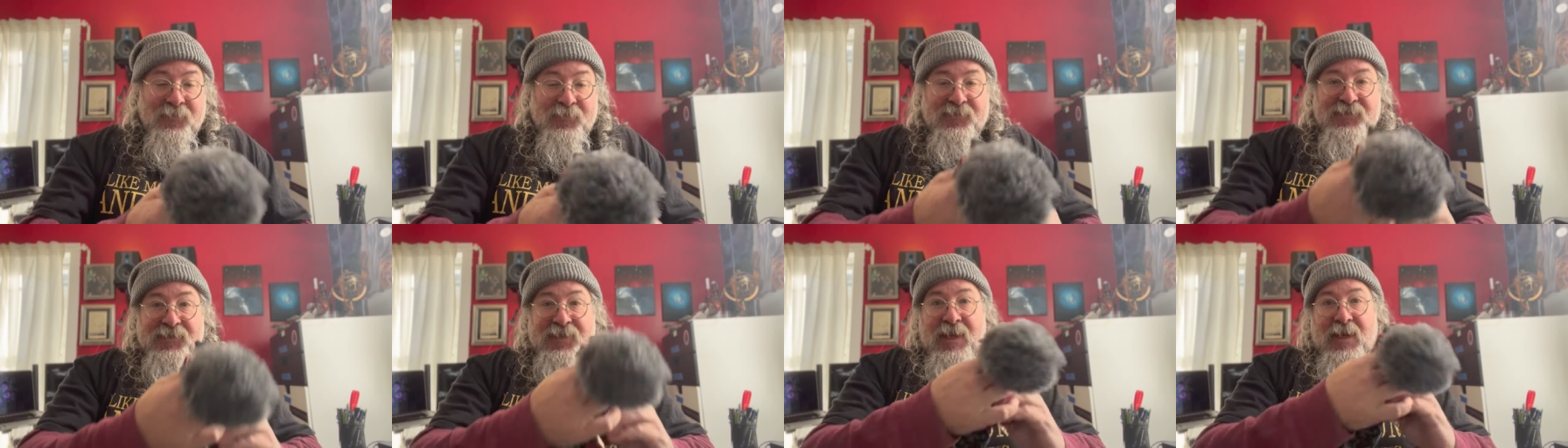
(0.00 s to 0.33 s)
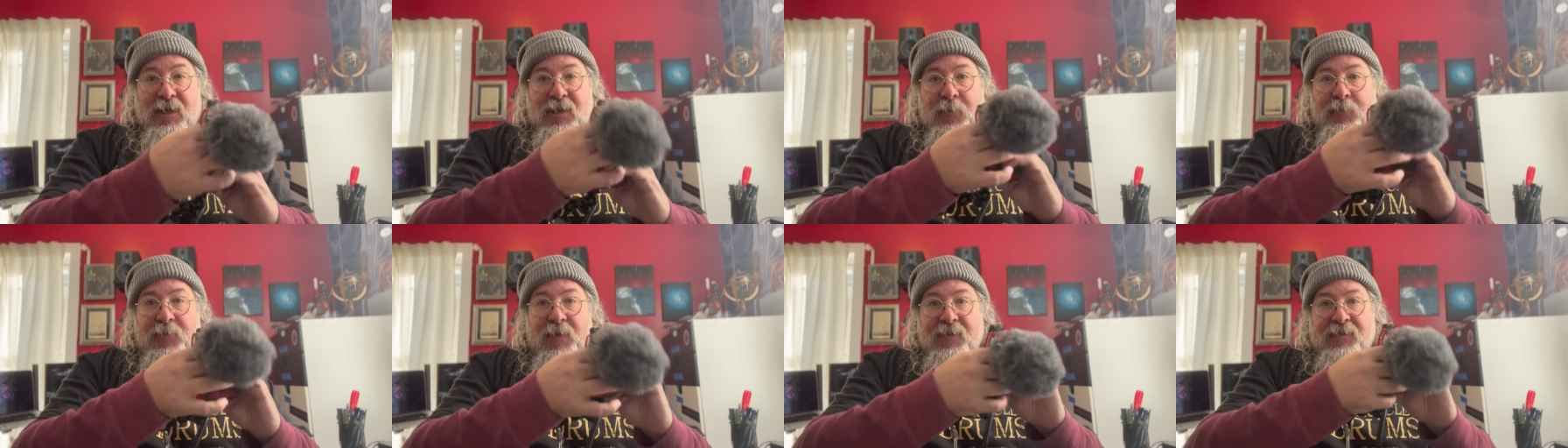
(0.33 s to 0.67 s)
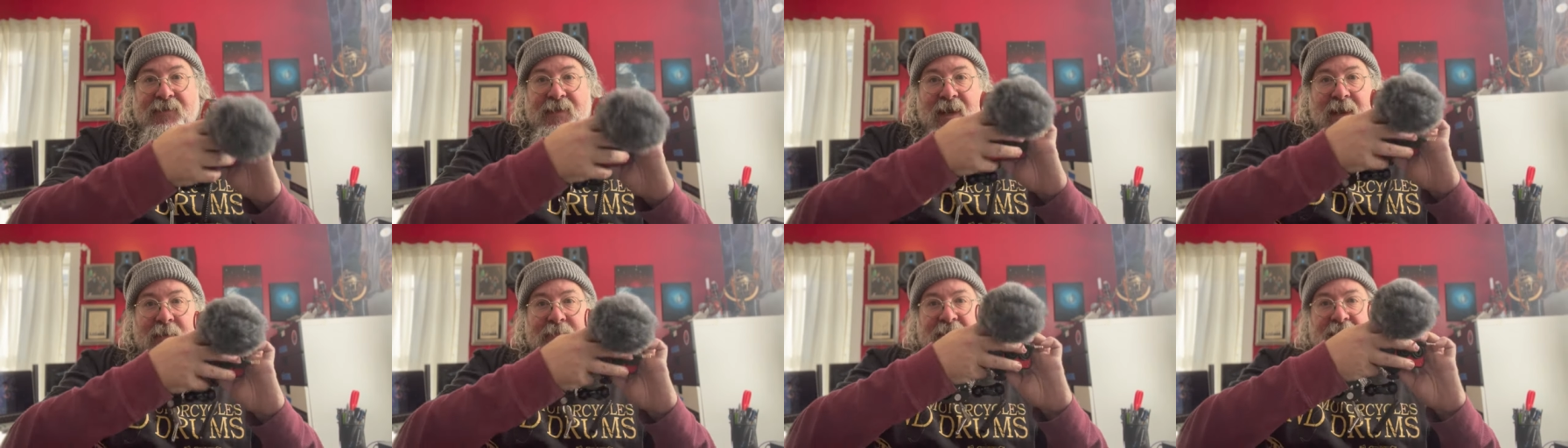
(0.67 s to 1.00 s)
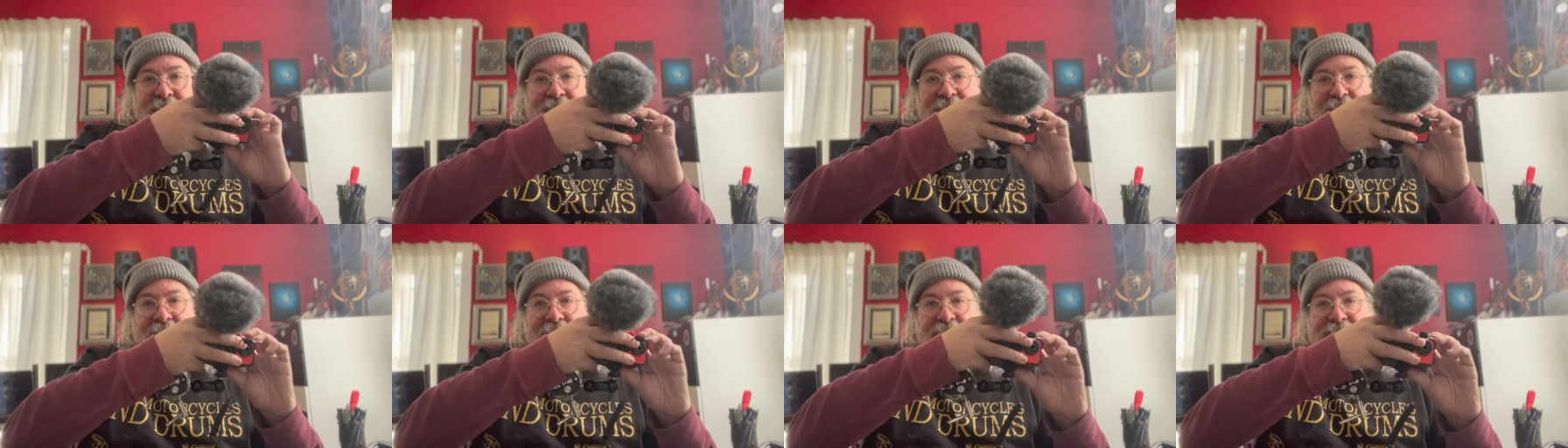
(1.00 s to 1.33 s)
set it up on top
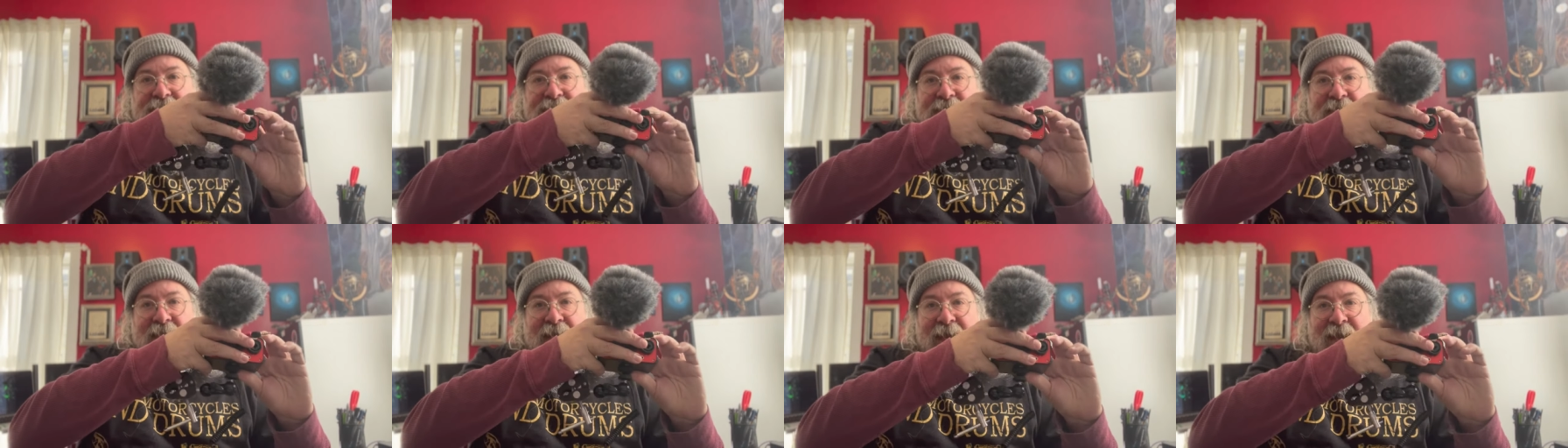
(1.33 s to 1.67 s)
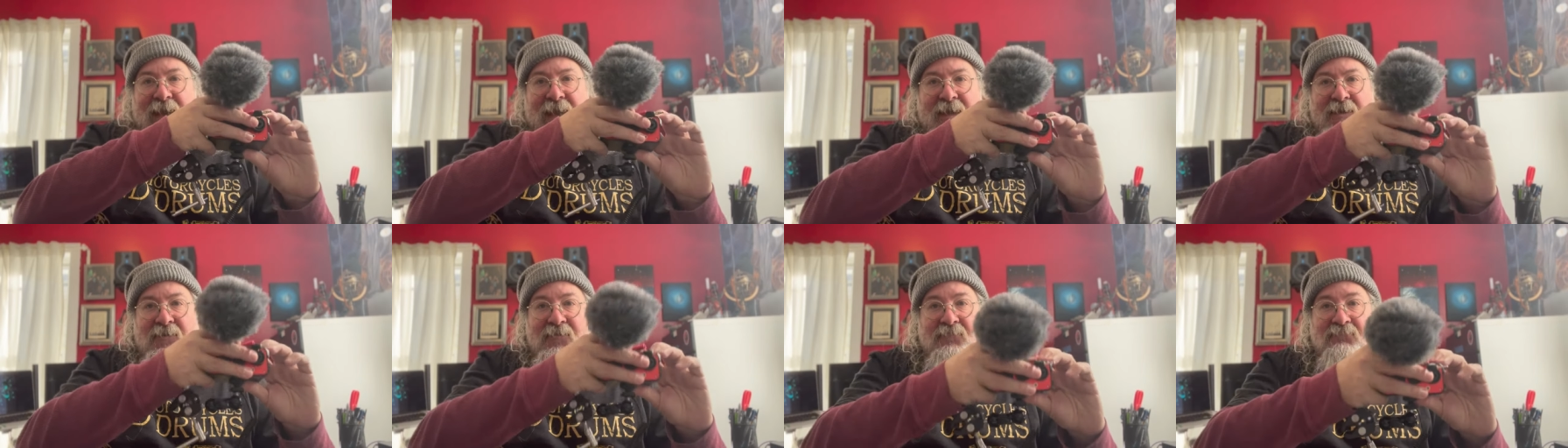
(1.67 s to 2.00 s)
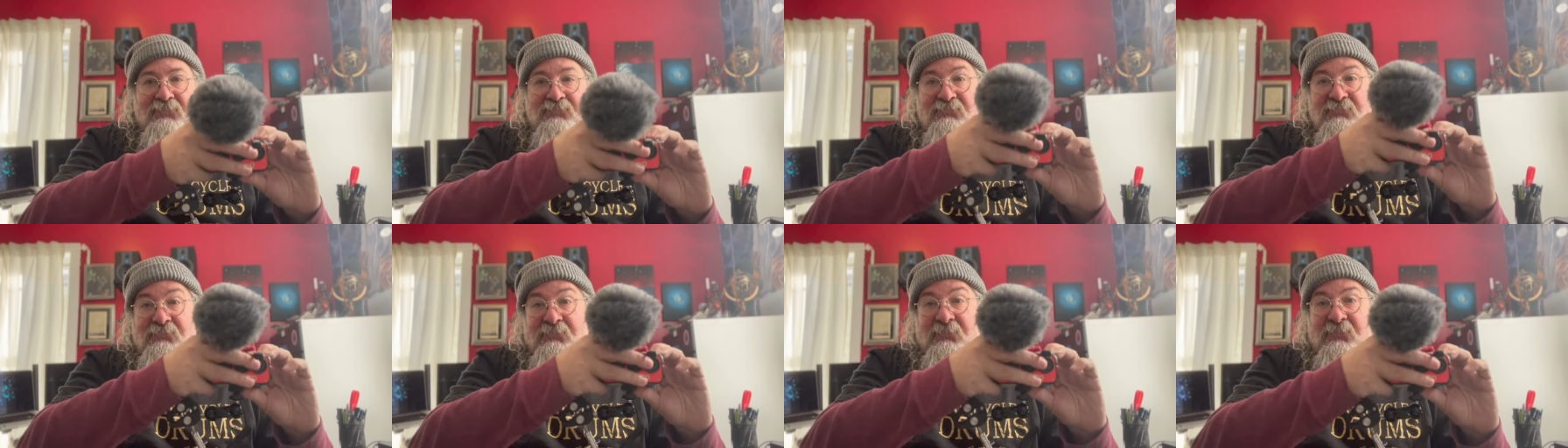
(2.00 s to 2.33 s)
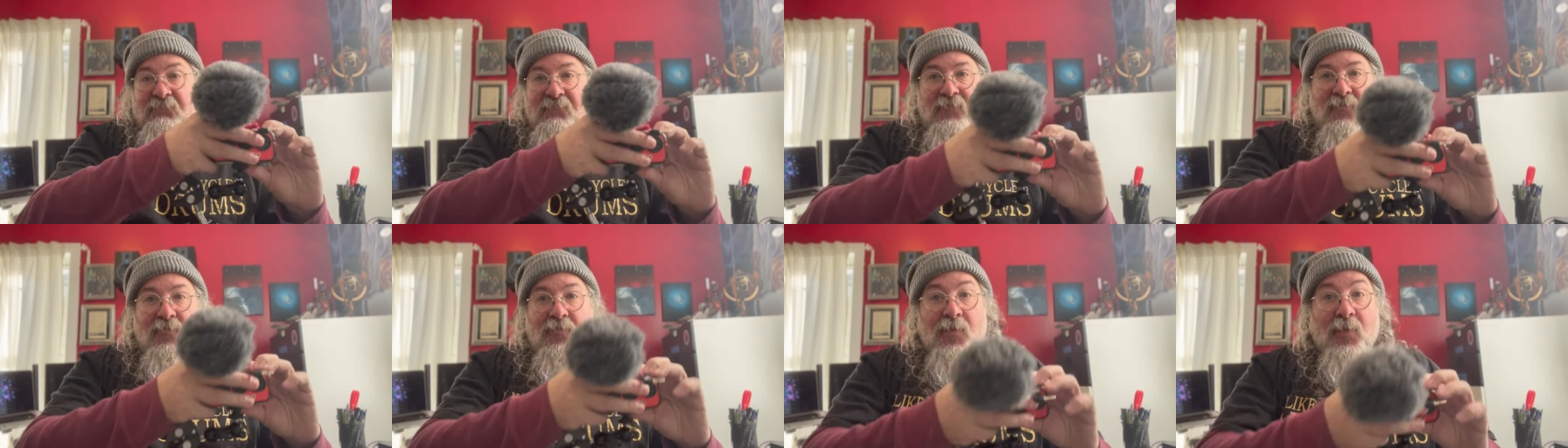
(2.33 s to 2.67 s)
like this, and
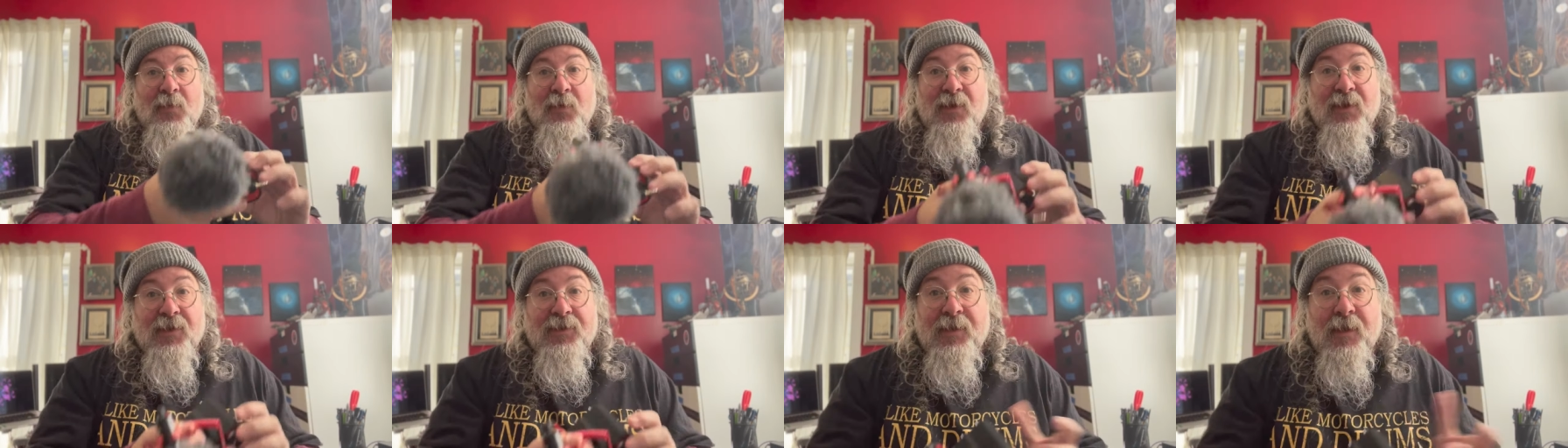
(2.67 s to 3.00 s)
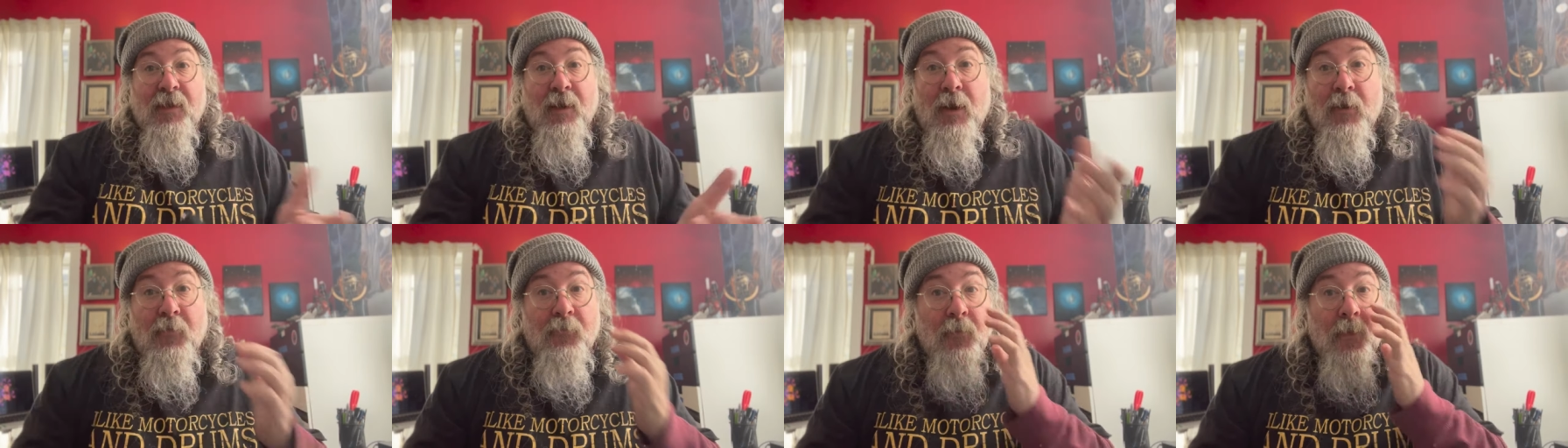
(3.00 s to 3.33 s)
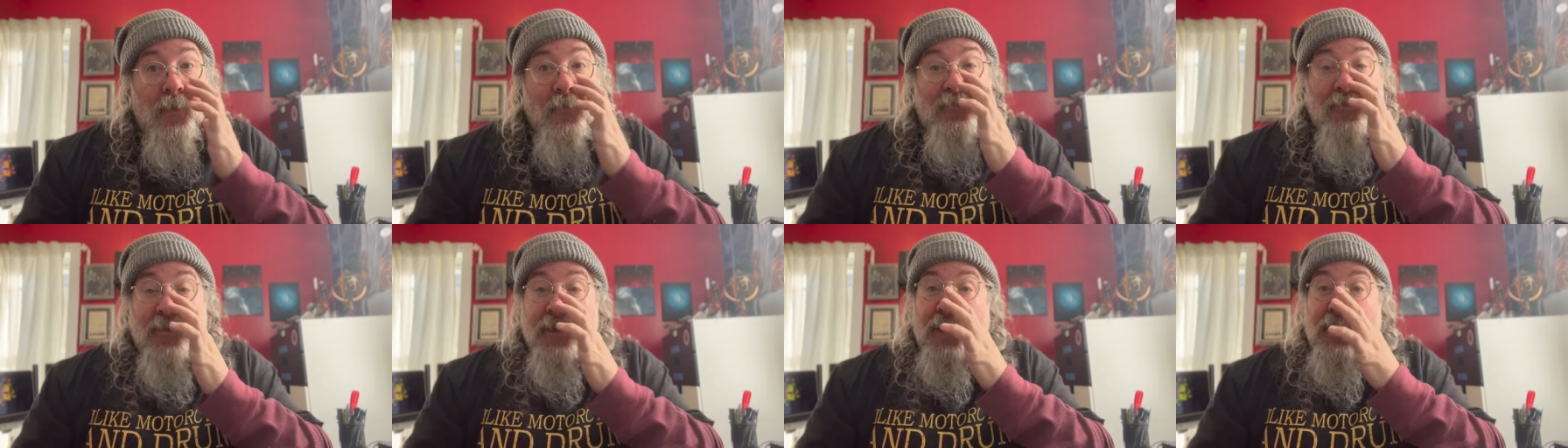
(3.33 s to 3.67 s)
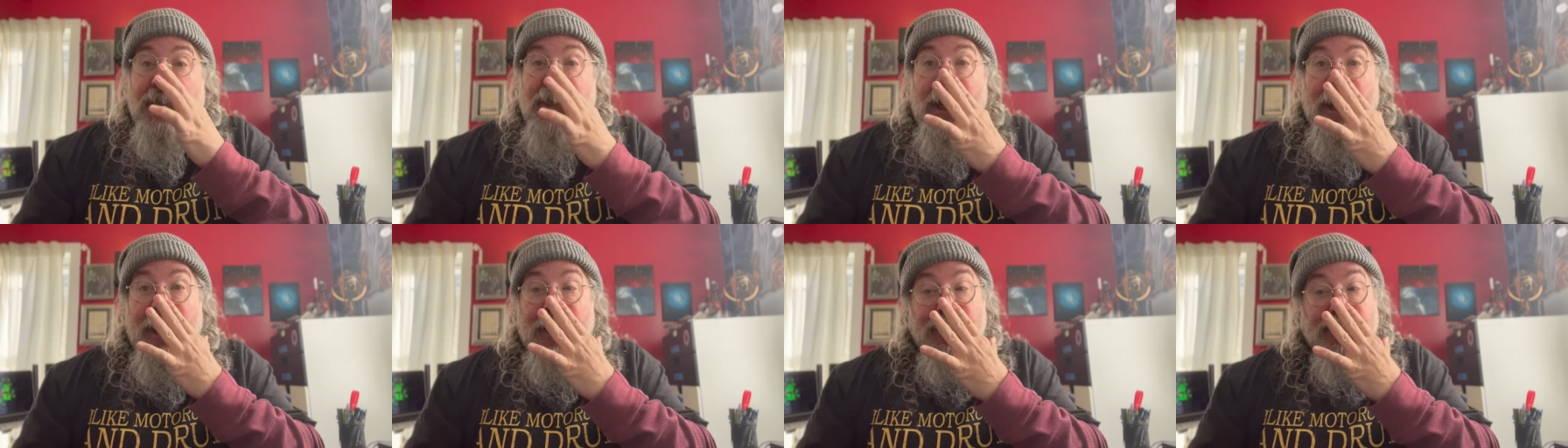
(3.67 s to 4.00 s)
we were good to go for the
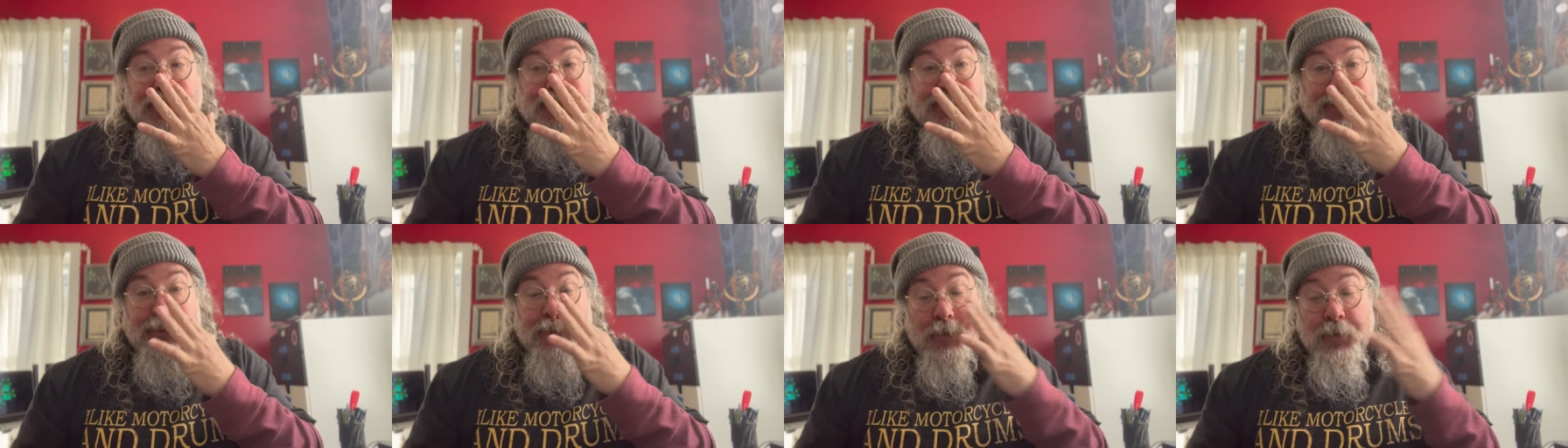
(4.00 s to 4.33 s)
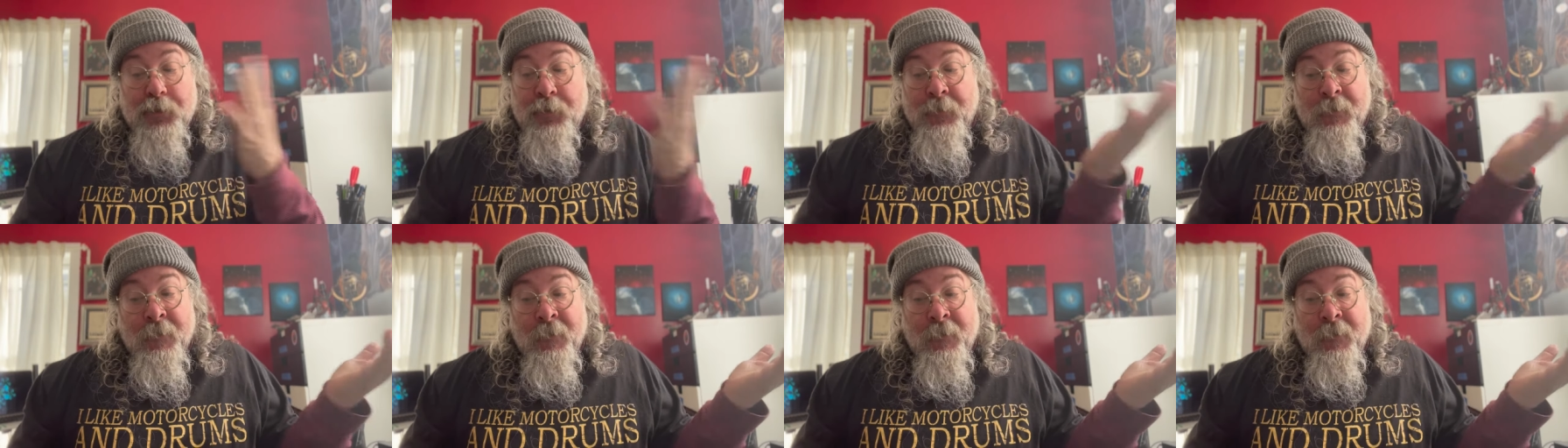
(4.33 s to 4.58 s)
entire shoot.